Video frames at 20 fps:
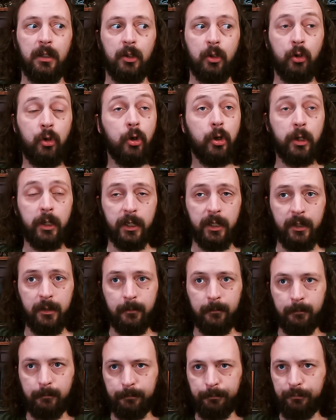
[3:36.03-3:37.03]
good,
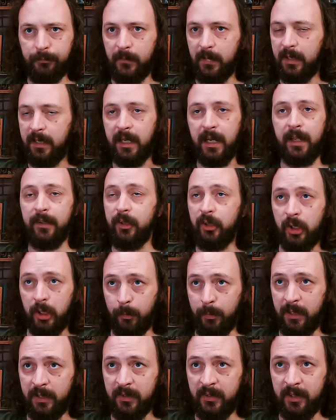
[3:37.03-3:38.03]
not the
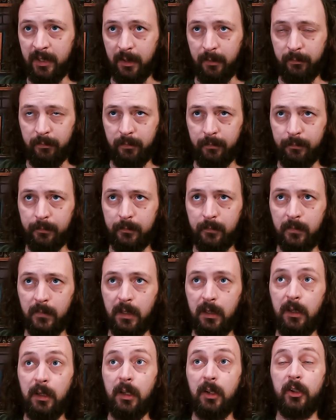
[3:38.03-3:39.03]
ship itself.
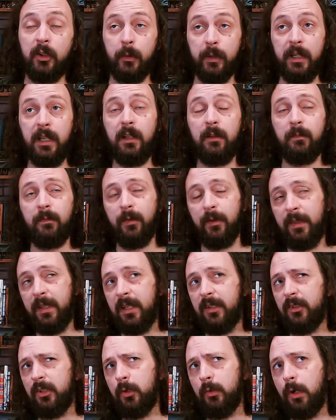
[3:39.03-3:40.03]
So again, for
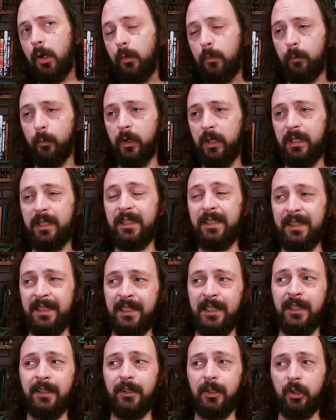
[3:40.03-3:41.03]
this, you don't really
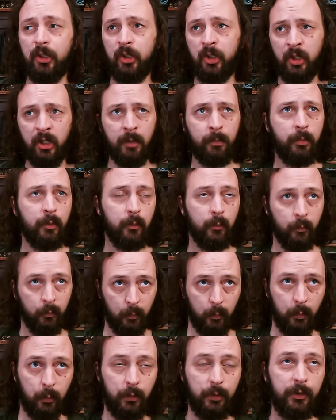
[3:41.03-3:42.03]
need ship
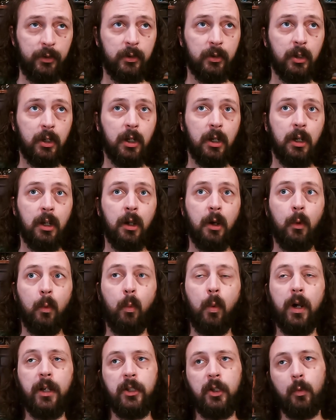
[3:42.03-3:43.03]
rules.
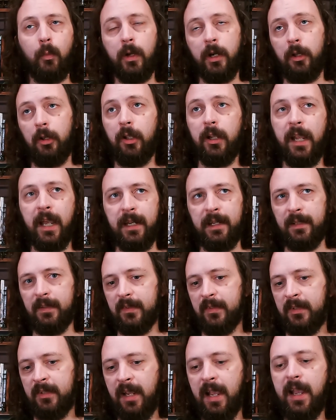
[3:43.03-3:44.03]
What you want to look at
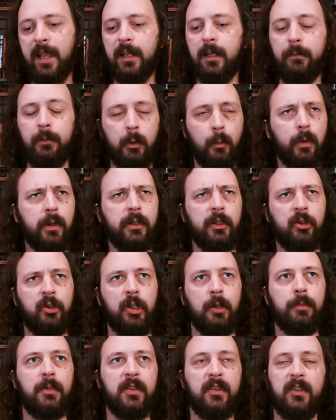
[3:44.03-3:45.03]
instead, if you want the
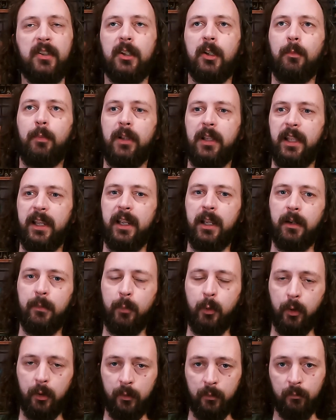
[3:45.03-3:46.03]
ship to still play an
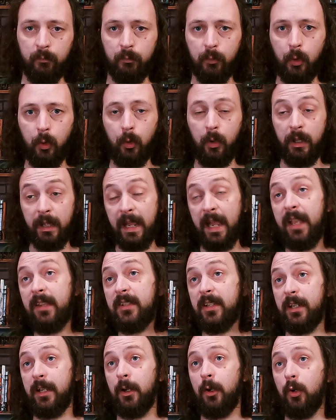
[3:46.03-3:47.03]
important role as
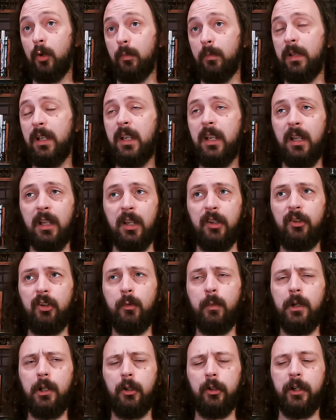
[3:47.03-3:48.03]
a home, is you
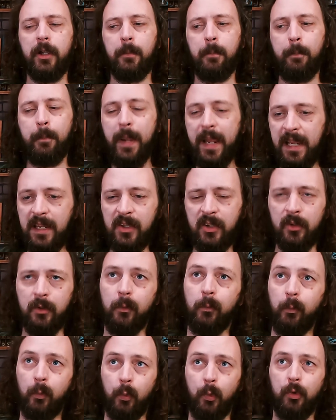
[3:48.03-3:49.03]
want to look at base
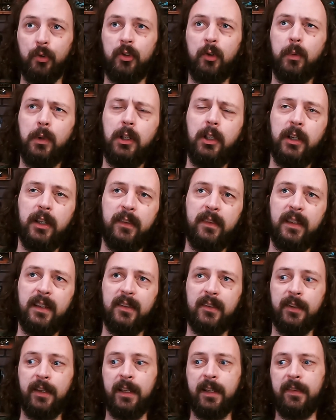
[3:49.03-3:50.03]
rules. You want to look at
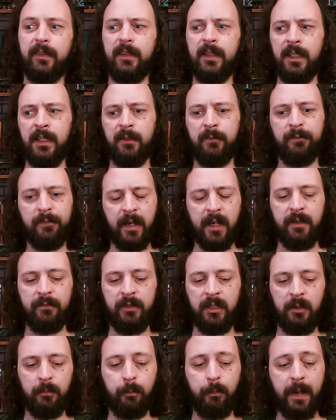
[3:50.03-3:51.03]
things like the
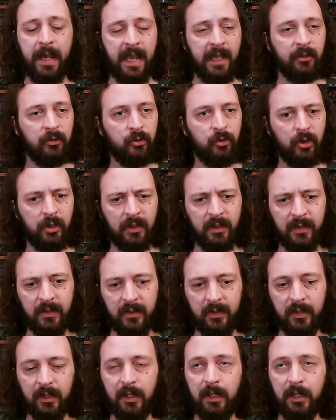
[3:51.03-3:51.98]
5e Bastions